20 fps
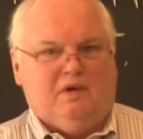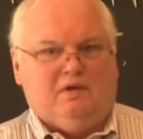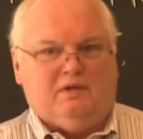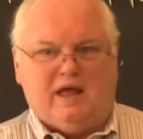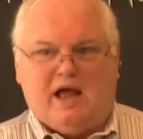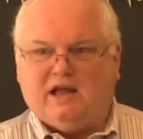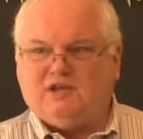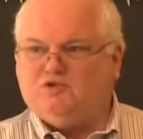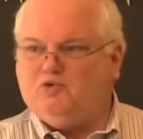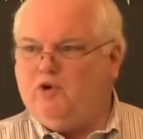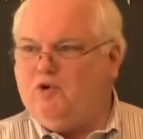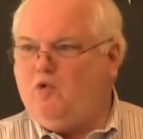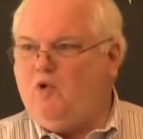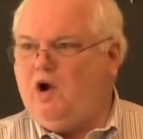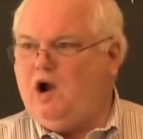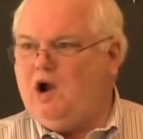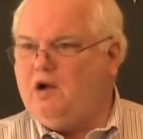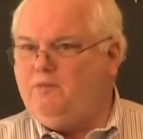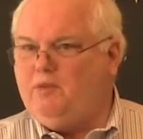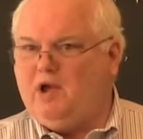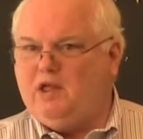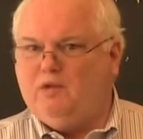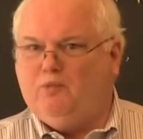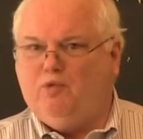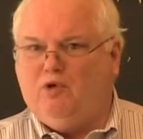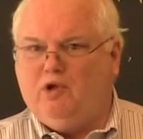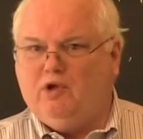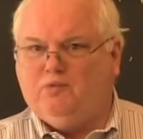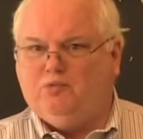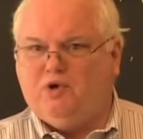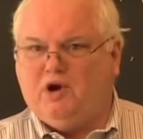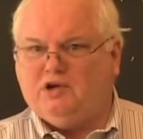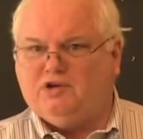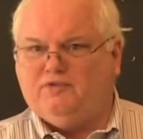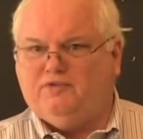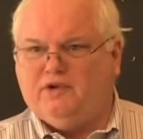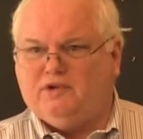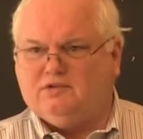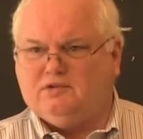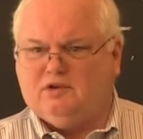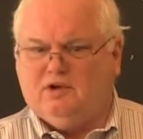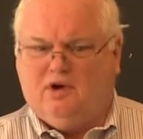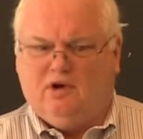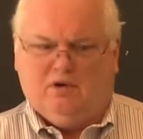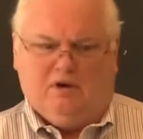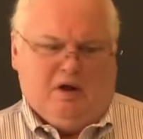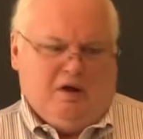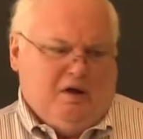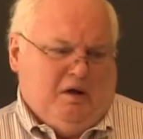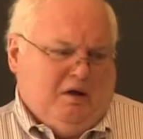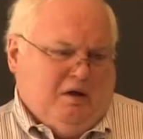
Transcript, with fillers: That's required by the Boiler and Pressure Vessel Code.